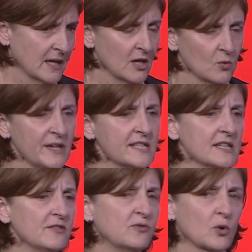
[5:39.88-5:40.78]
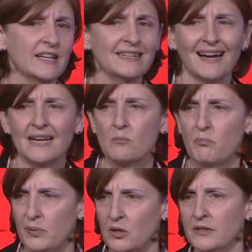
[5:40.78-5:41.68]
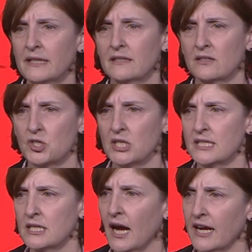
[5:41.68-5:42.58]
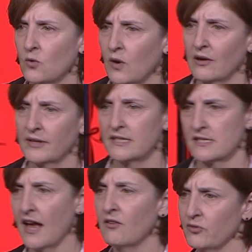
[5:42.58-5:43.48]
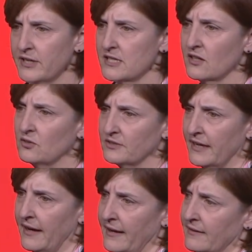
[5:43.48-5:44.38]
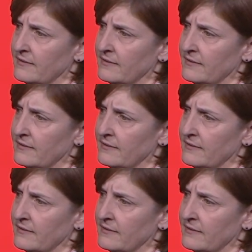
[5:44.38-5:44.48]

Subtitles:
We see 49 billion GTI queries every single day.